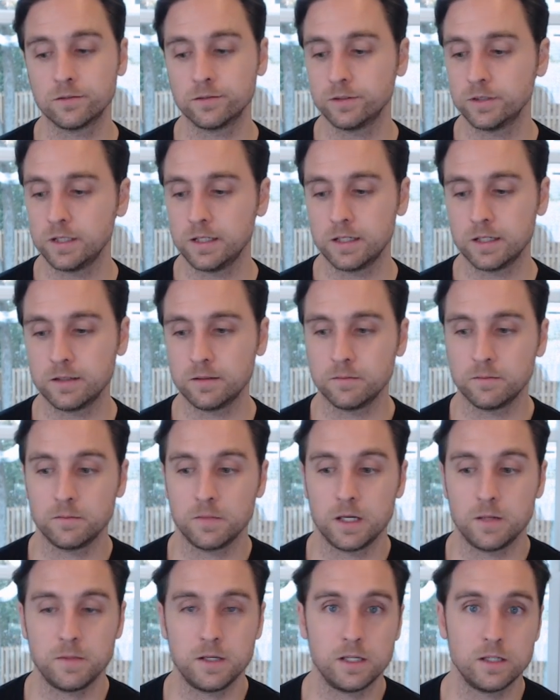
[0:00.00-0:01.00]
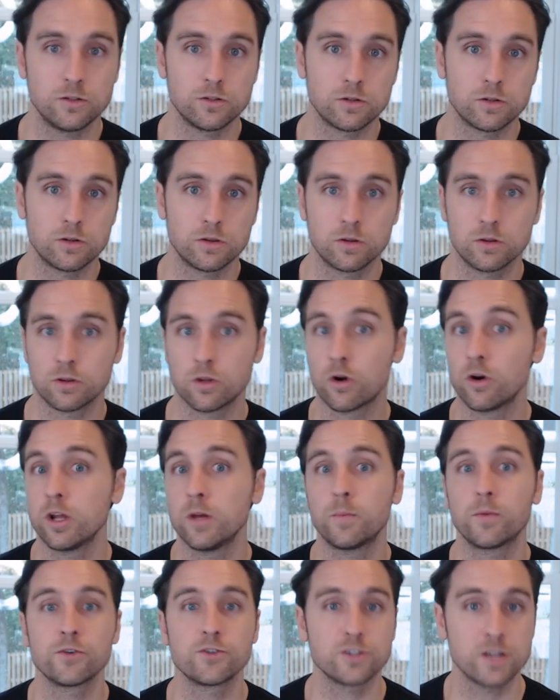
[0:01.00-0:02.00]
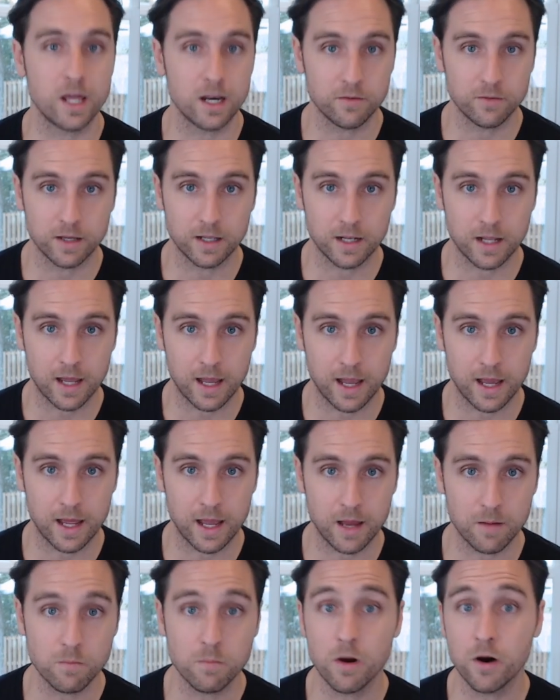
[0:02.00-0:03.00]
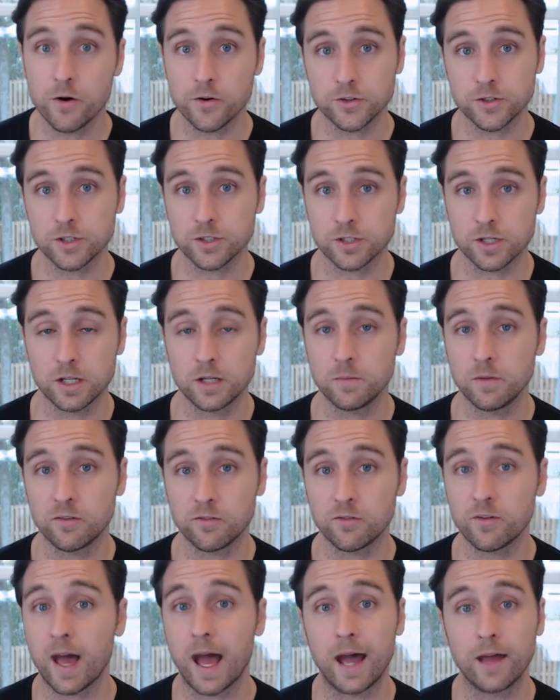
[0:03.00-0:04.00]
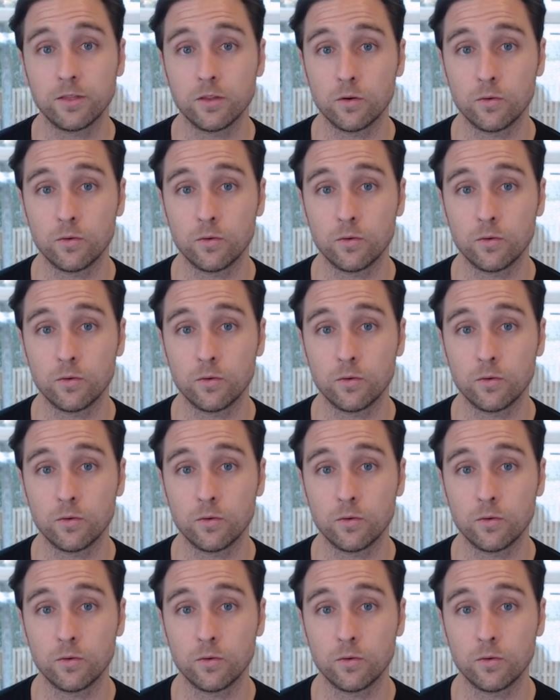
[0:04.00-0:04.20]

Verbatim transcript: Only maybe 30% of it at most is going to be fat.